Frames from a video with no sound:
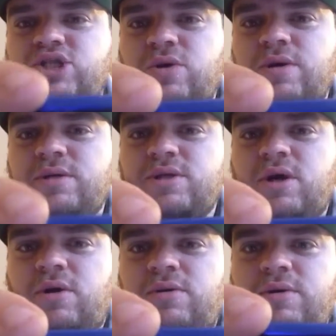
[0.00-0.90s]
it does show
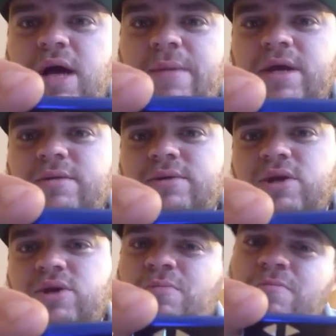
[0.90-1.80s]
it. So I
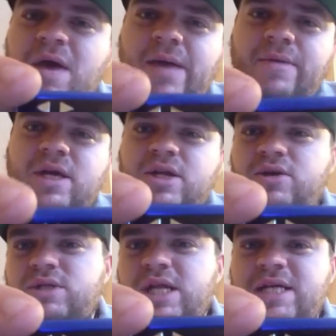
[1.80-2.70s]
mean, you
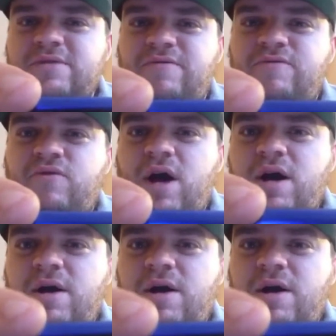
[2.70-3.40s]
maybe could use it as a